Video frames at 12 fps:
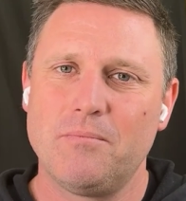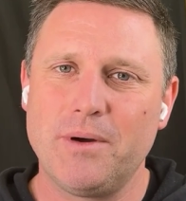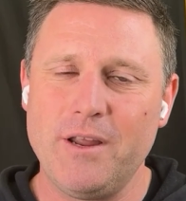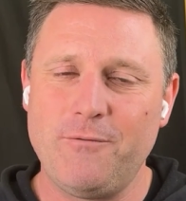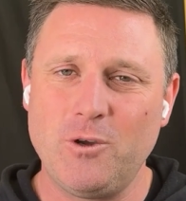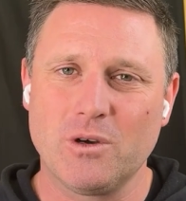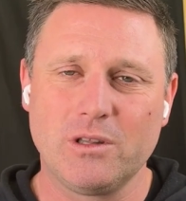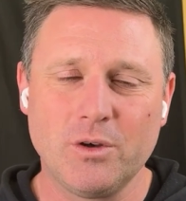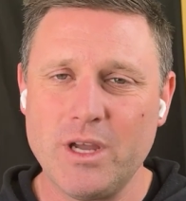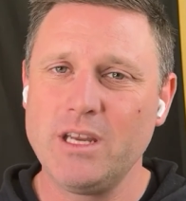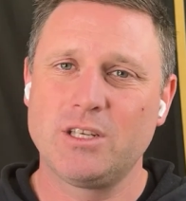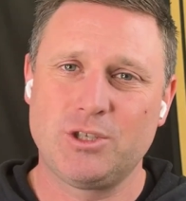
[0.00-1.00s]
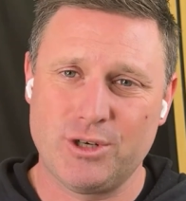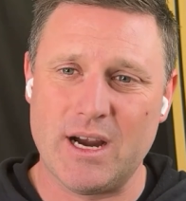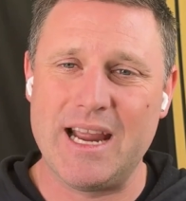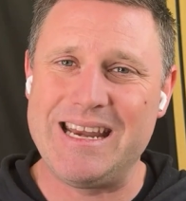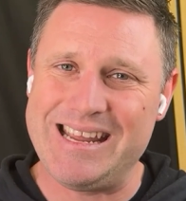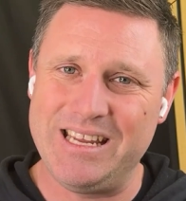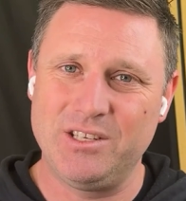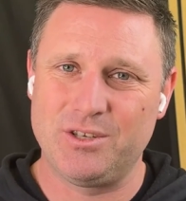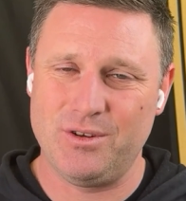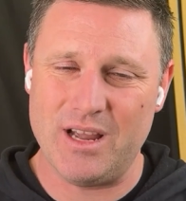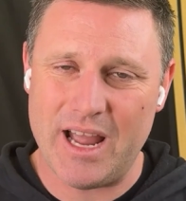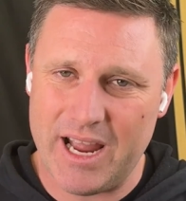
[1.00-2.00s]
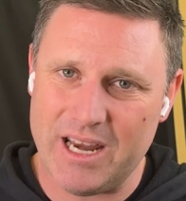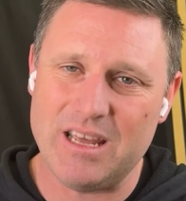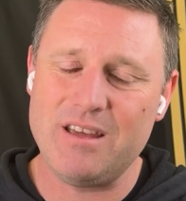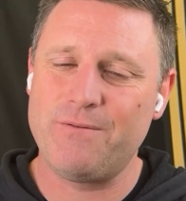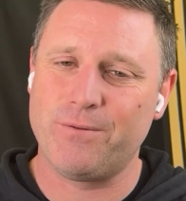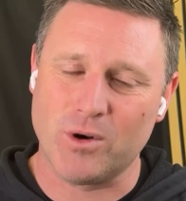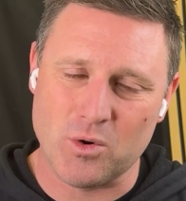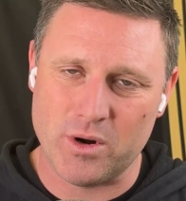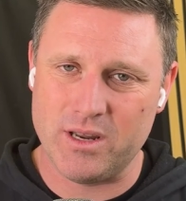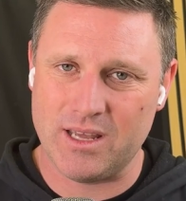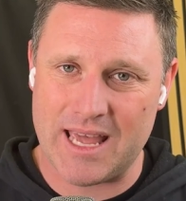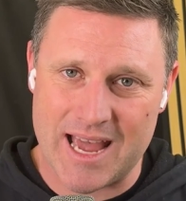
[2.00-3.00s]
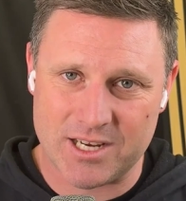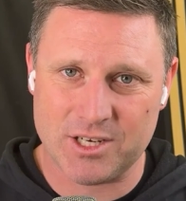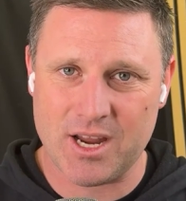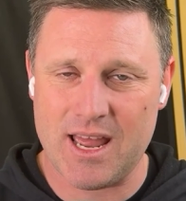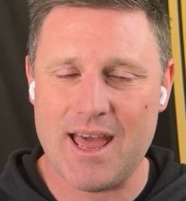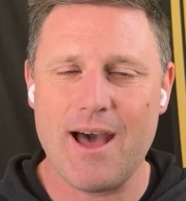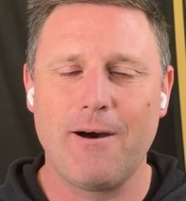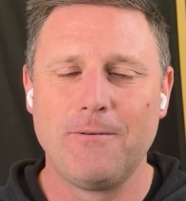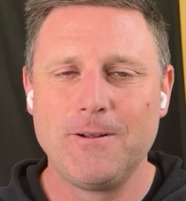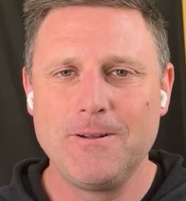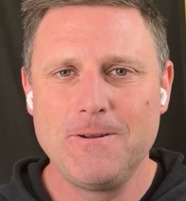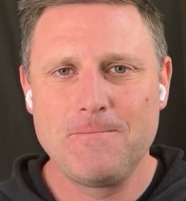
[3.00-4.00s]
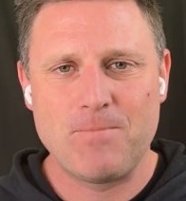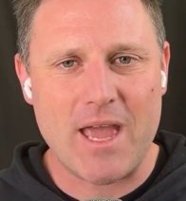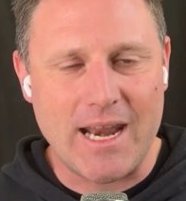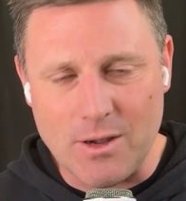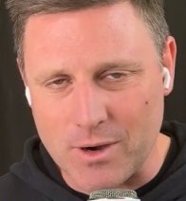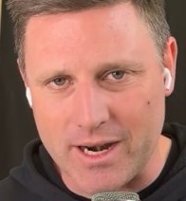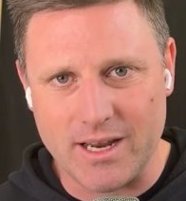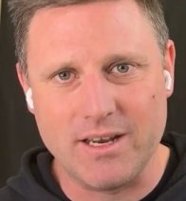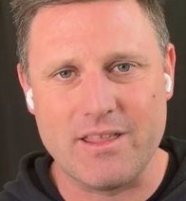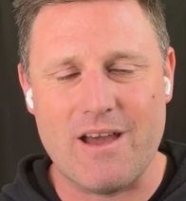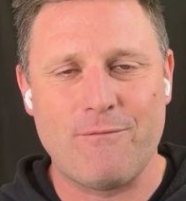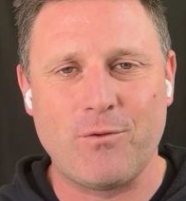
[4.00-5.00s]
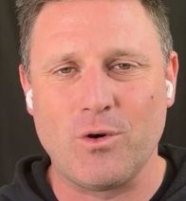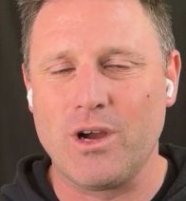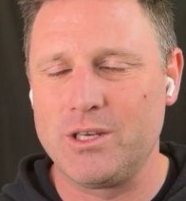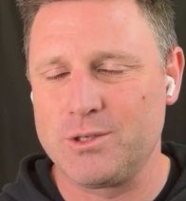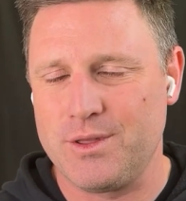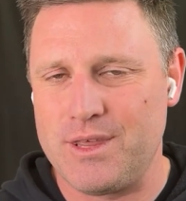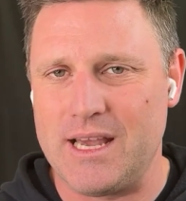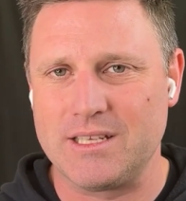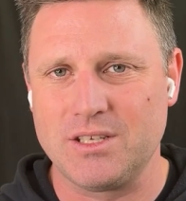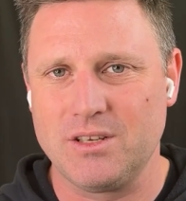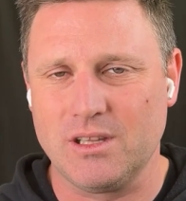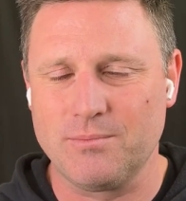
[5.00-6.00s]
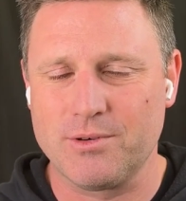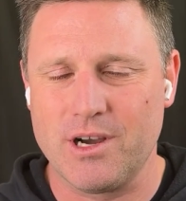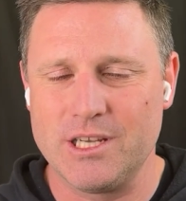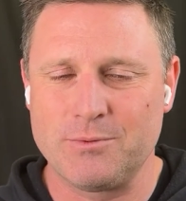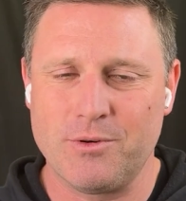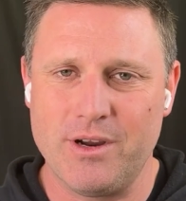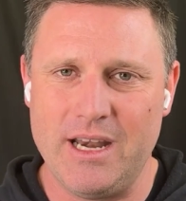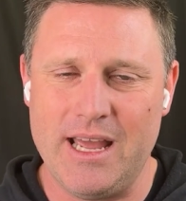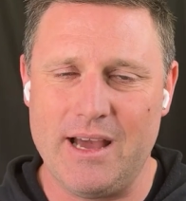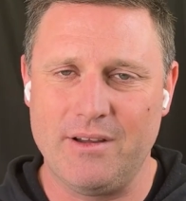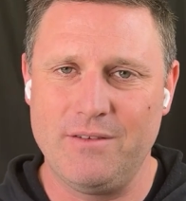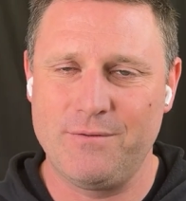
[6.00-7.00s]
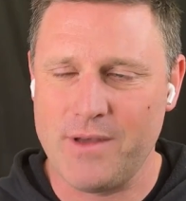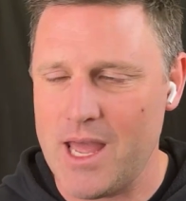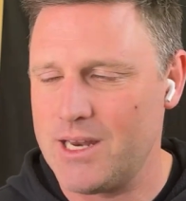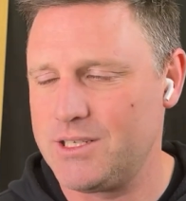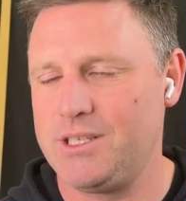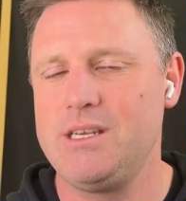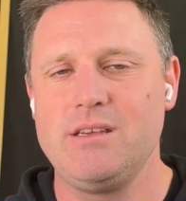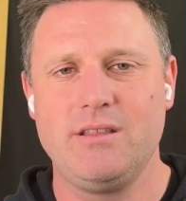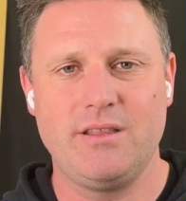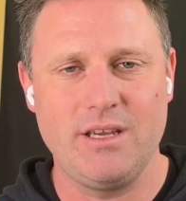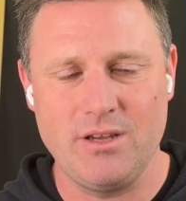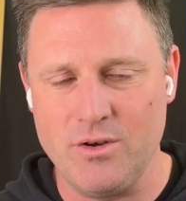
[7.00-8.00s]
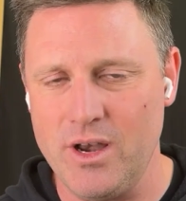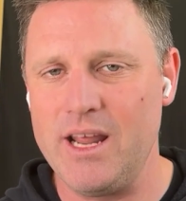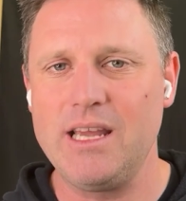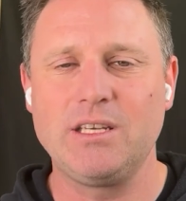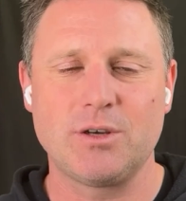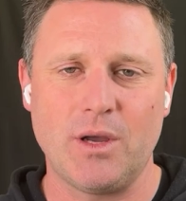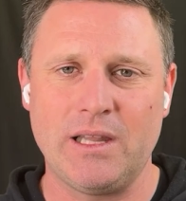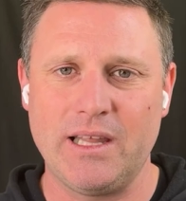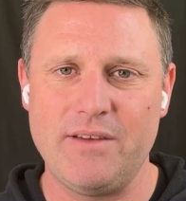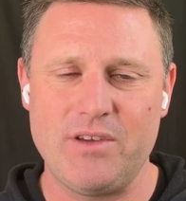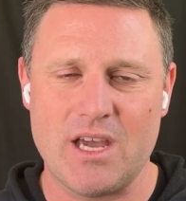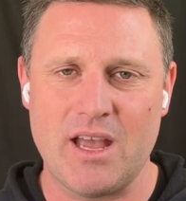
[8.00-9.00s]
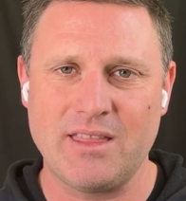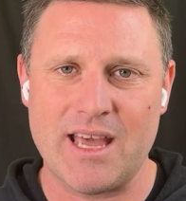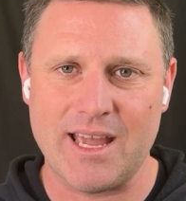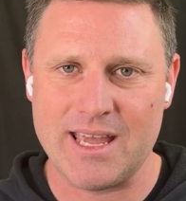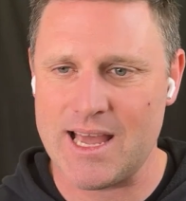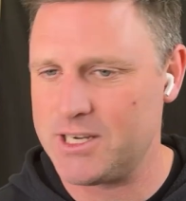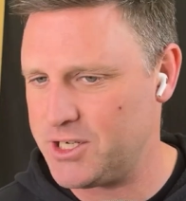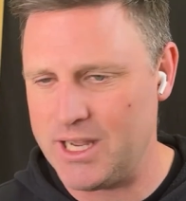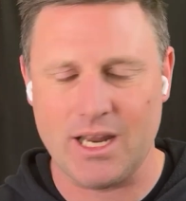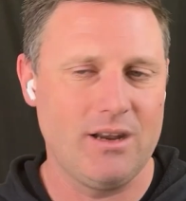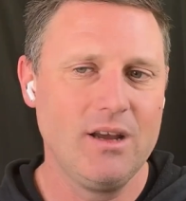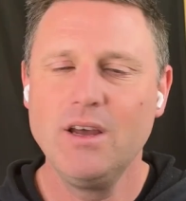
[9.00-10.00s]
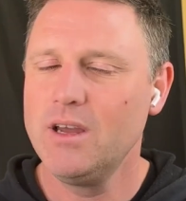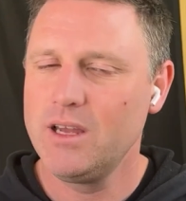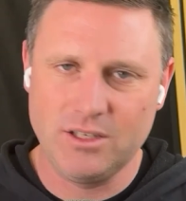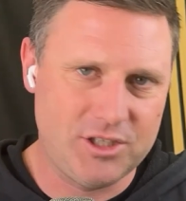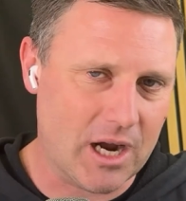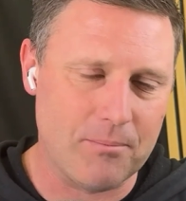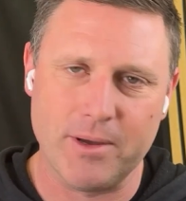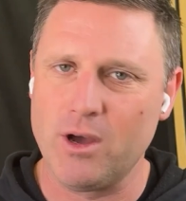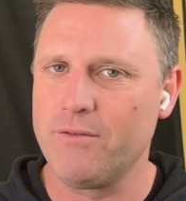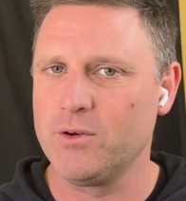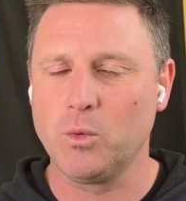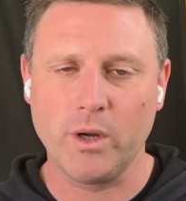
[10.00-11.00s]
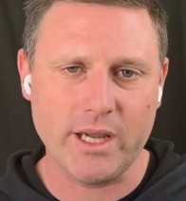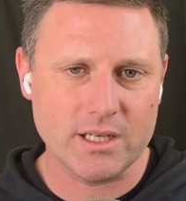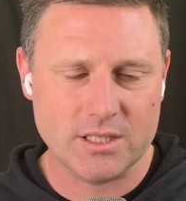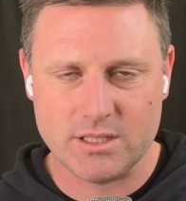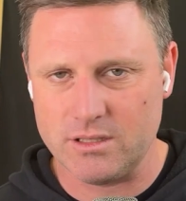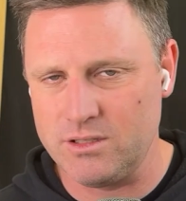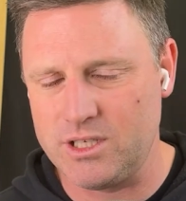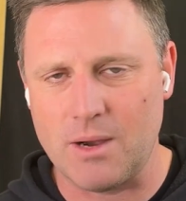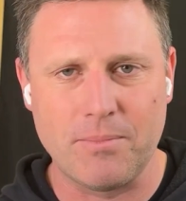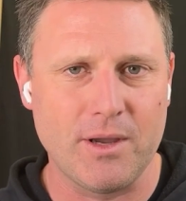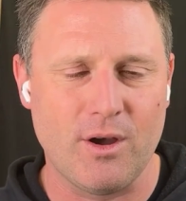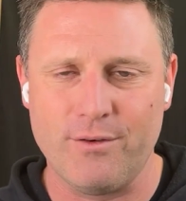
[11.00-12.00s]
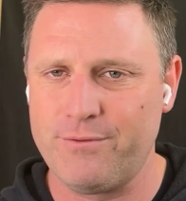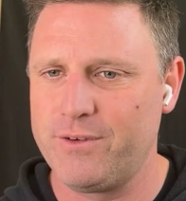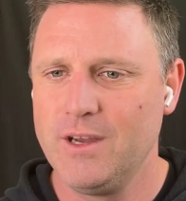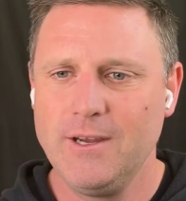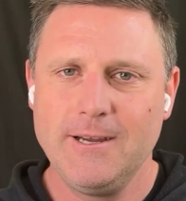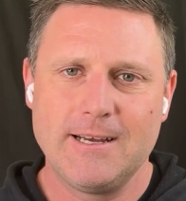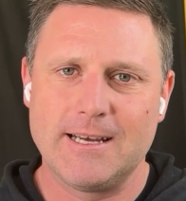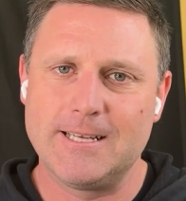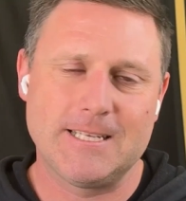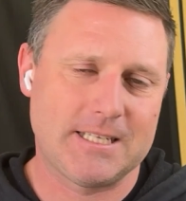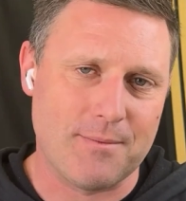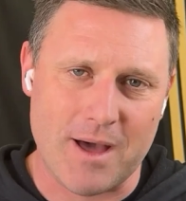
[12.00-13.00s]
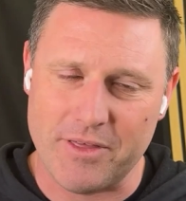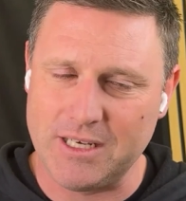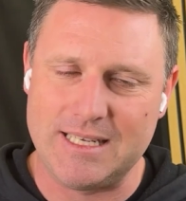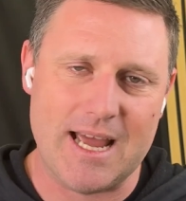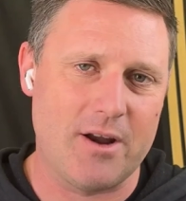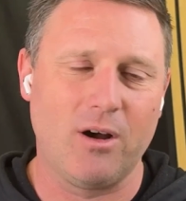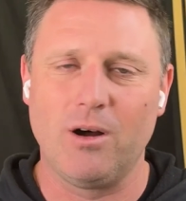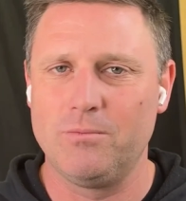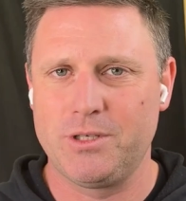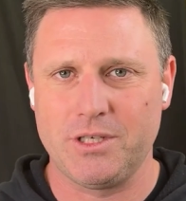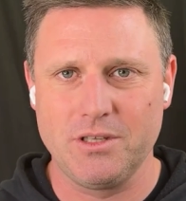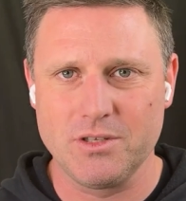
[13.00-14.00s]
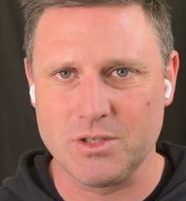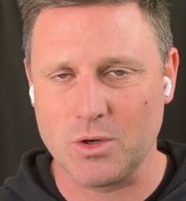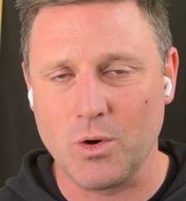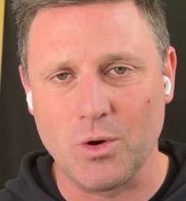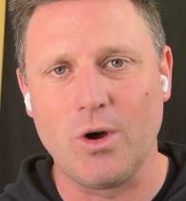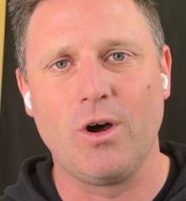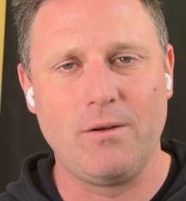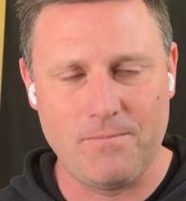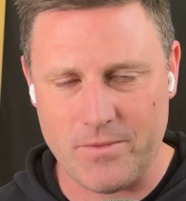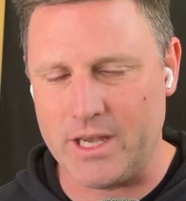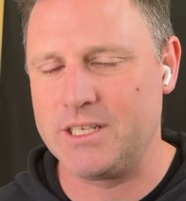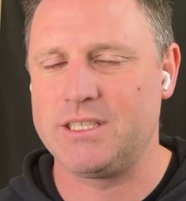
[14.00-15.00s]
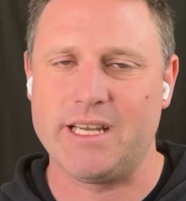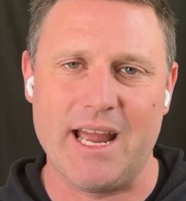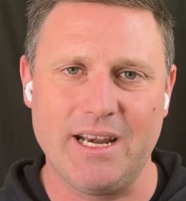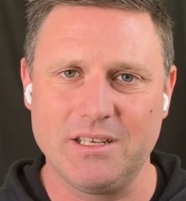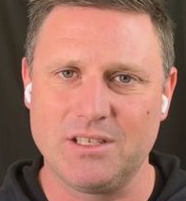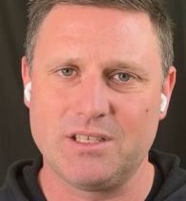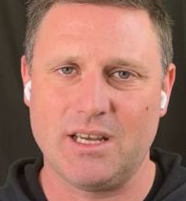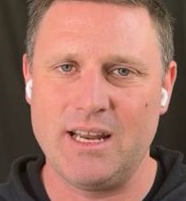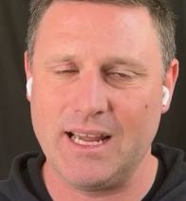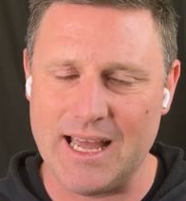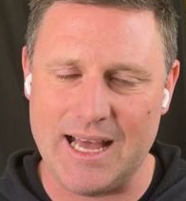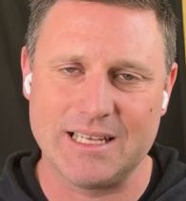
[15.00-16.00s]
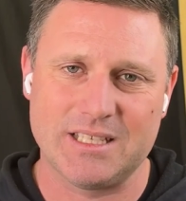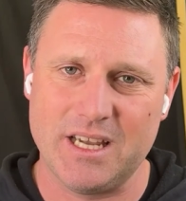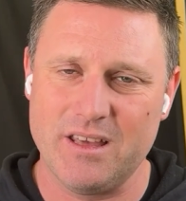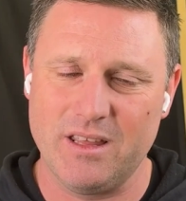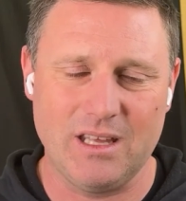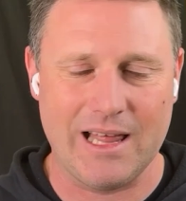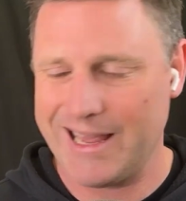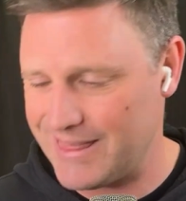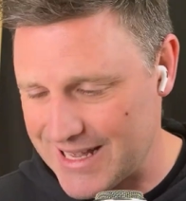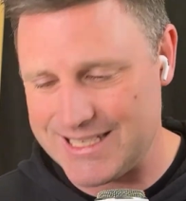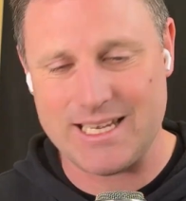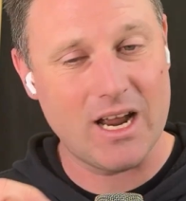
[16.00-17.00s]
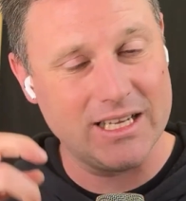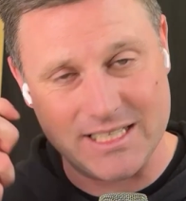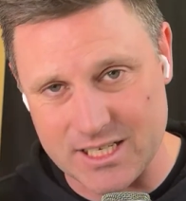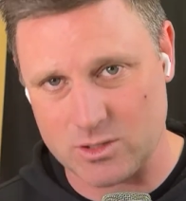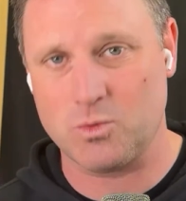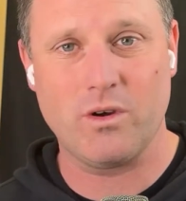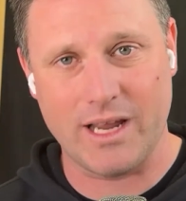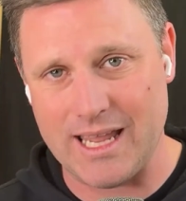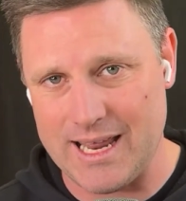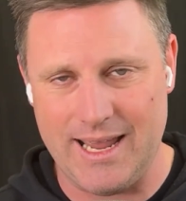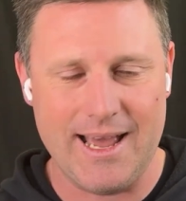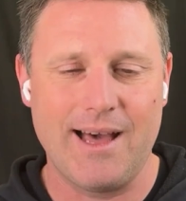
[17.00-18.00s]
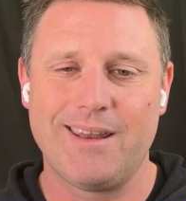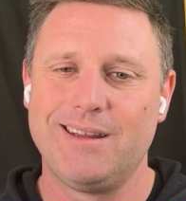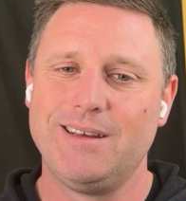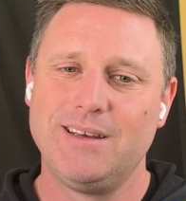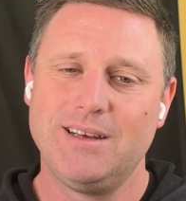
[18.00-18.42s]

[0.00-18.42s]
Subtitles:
But if you're looking to trade into any forward cash cow, anyone under that $400,000 price point now in fantasy that you need to alleviate that cash, again, jumping off a Wicks, jumping off some other debt options, or a Sanders and a Garcia that you're like, that's it, I just want to get out.